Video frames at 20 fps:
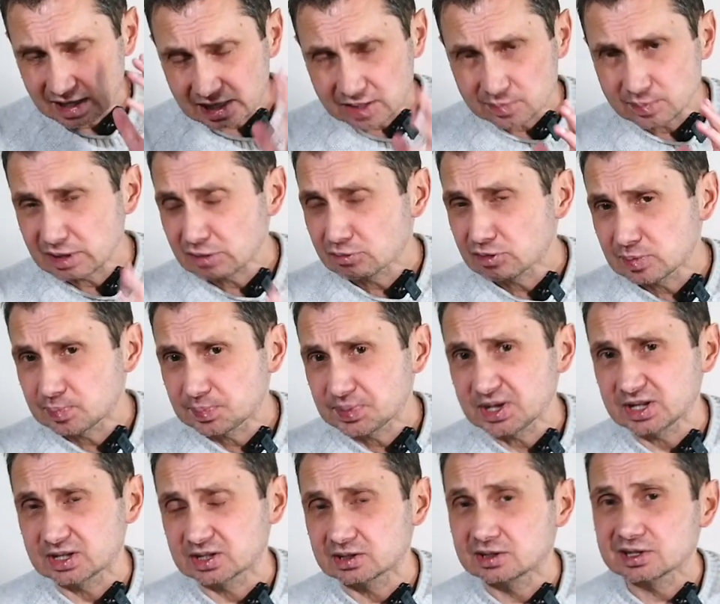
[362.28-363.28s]
let me
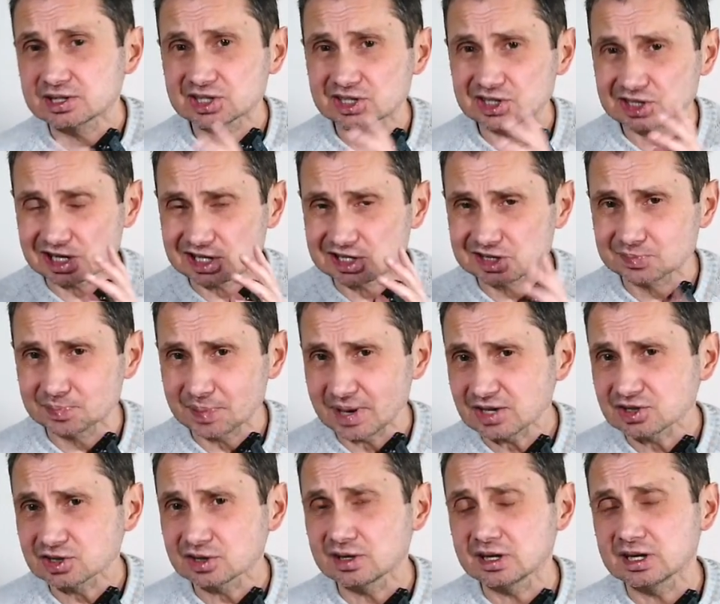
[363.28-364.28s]
repeat, this is
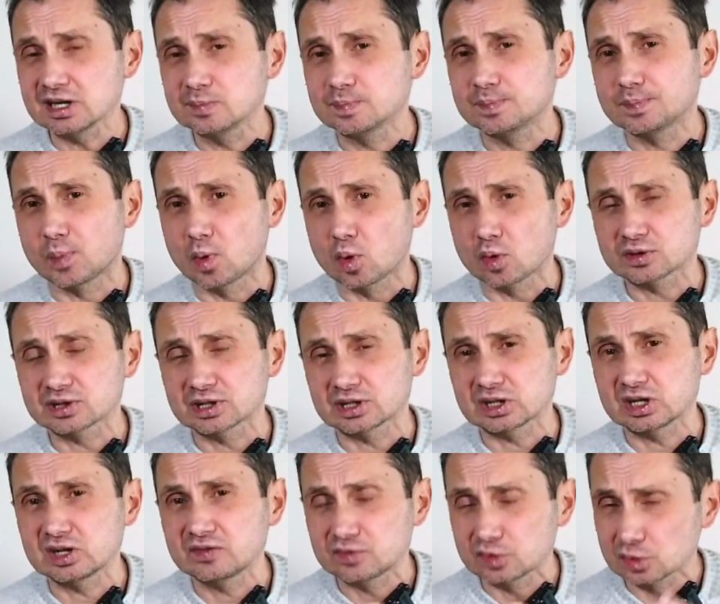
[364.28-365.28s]
especially
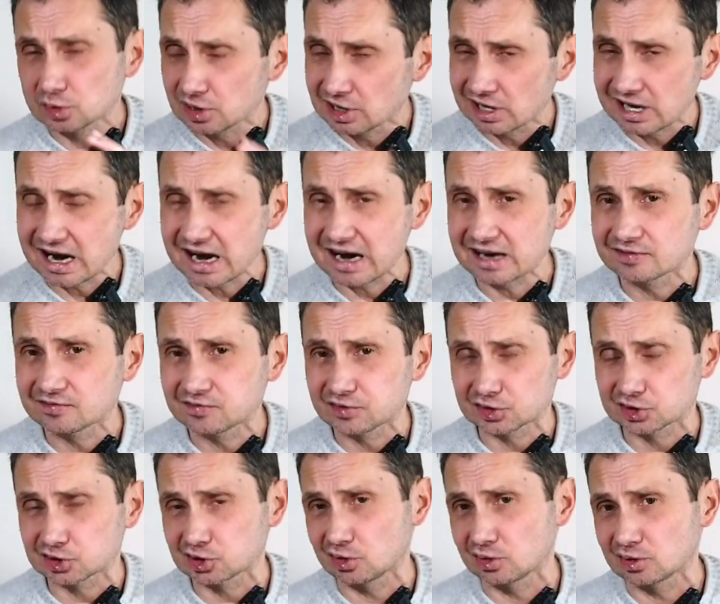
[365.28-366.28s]
important if you learn
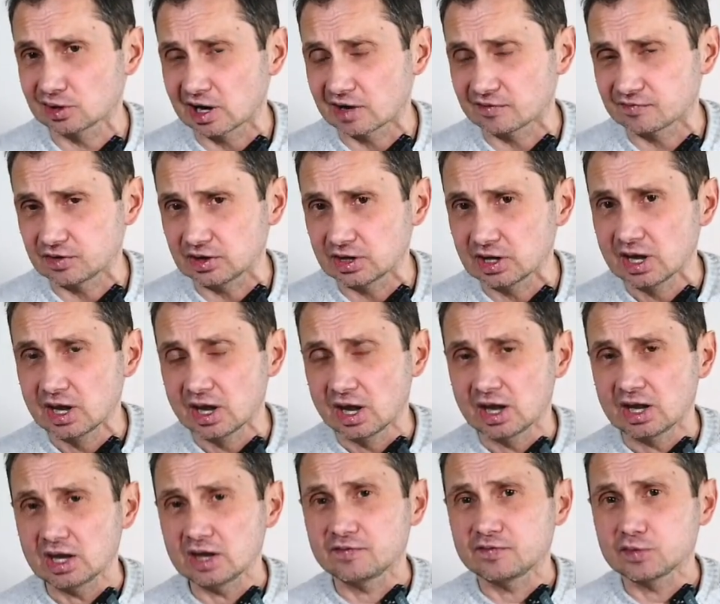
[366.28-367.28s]
photography,
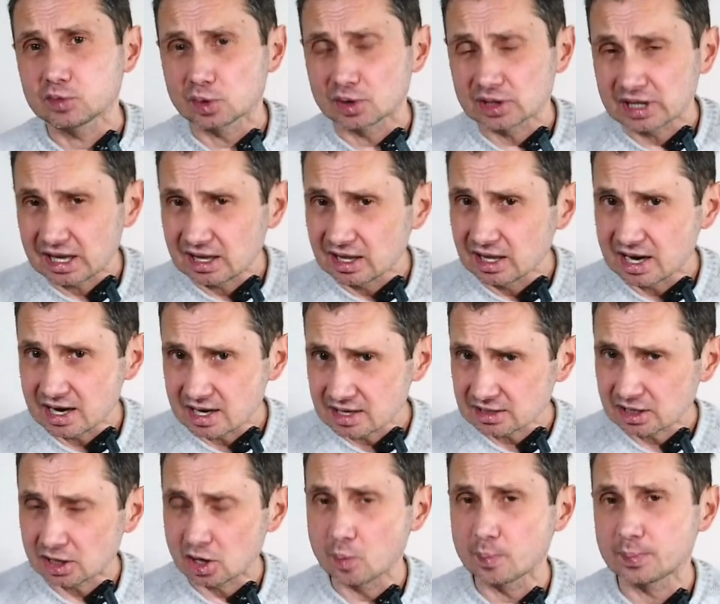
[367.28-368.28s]
if you want to
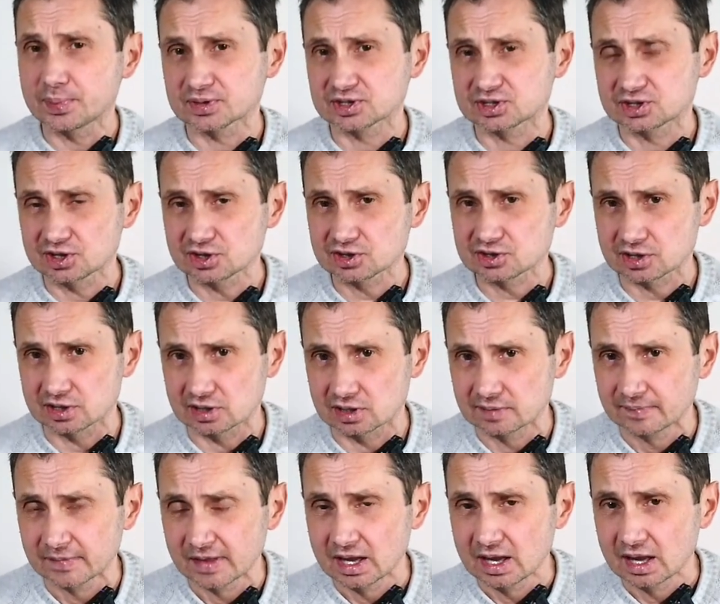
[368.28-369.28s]
learn
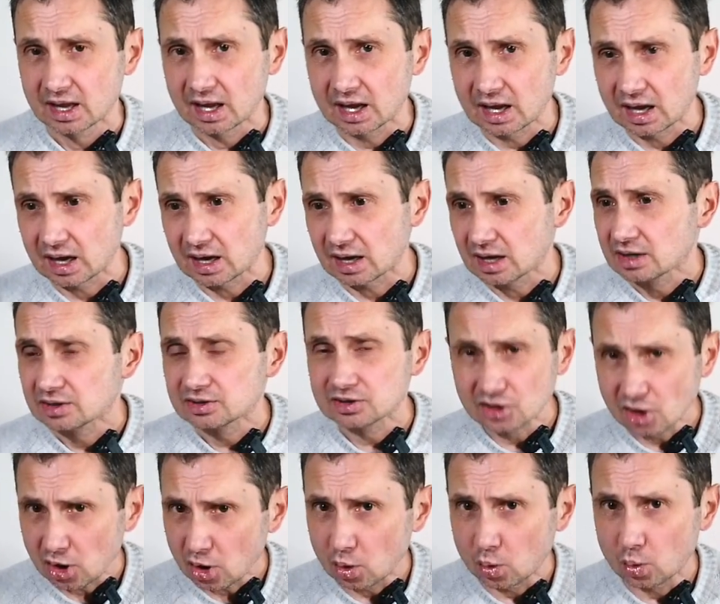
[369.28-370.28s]
composition.
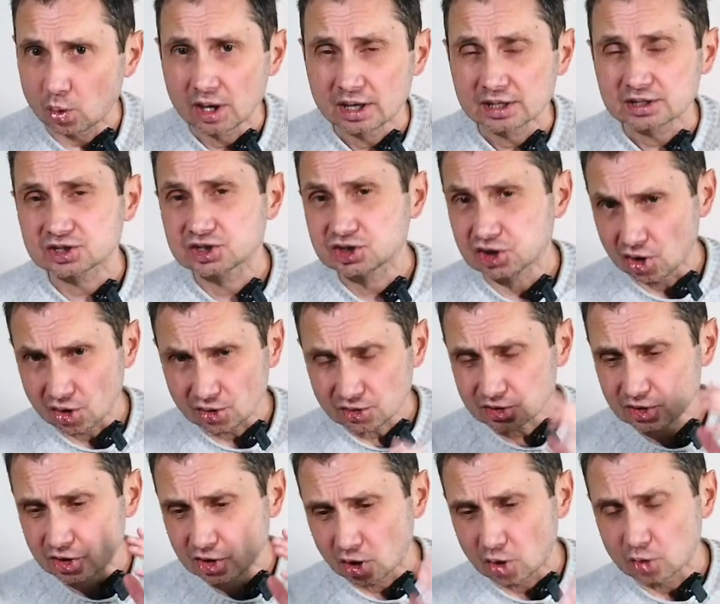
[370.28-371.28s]
No,
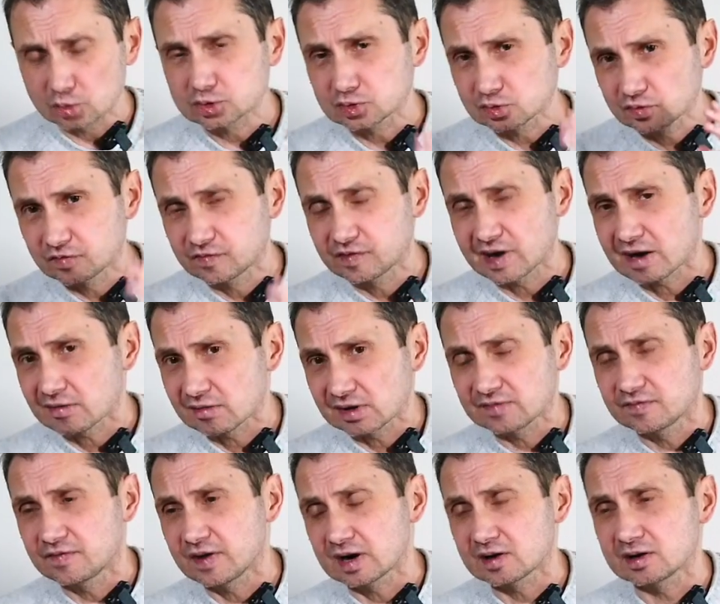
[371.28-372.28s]
don't go to
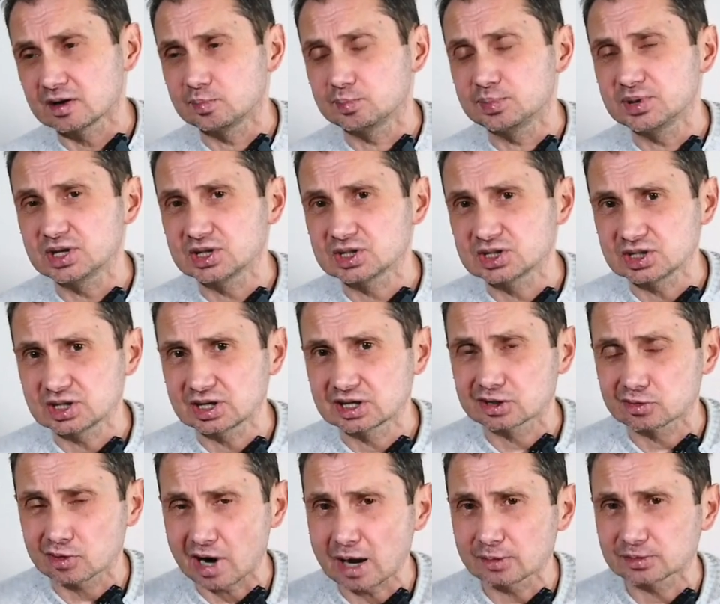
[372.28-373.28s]
very busy,
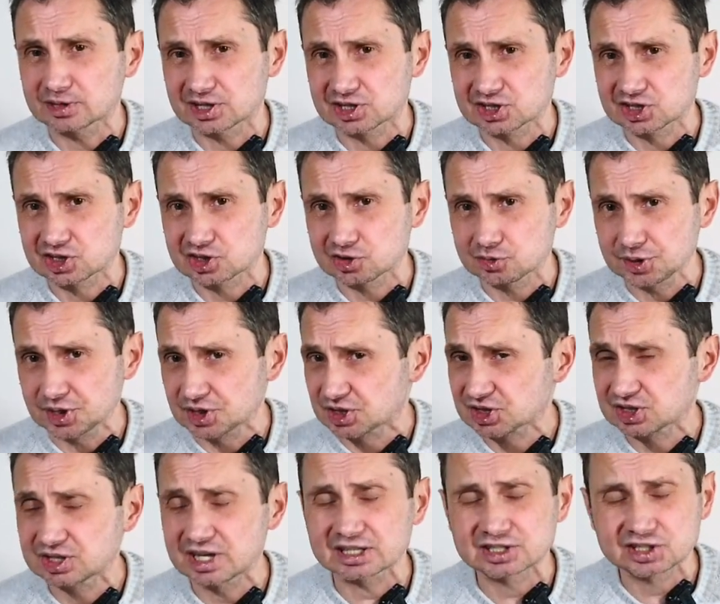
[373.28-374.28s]
crowded
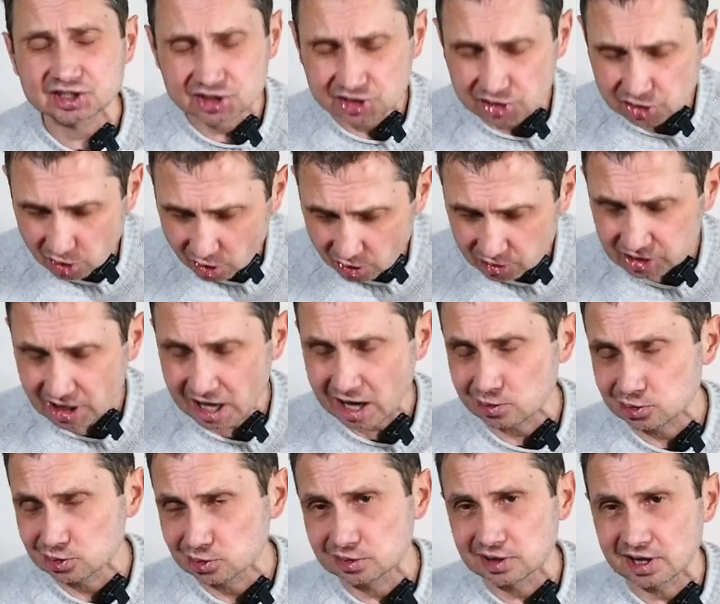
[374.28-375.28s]
streets. That's not
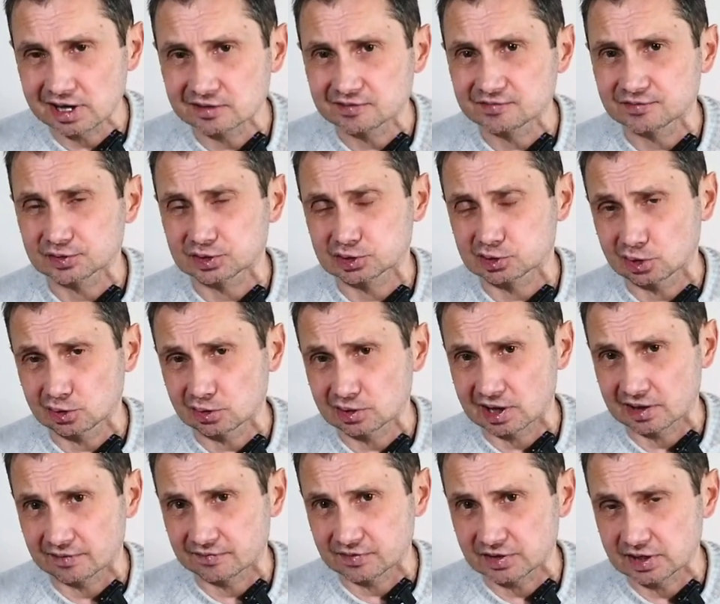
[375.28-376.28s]
how you learn
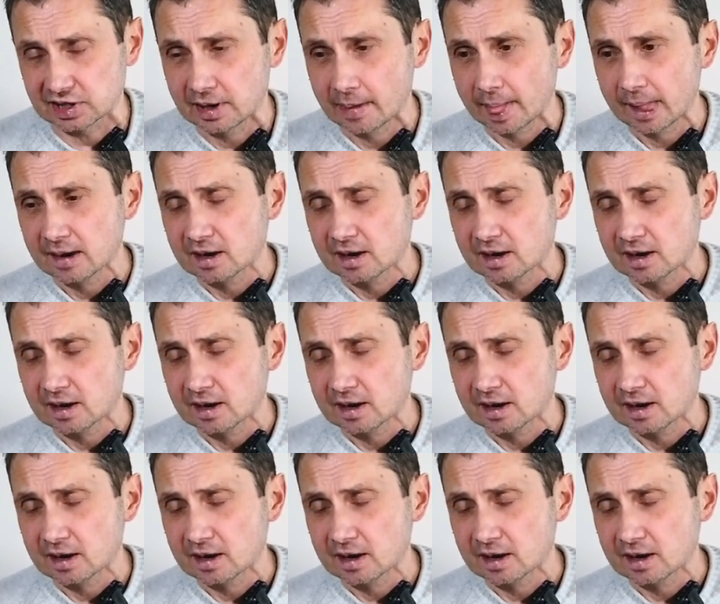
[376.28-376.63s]
photography.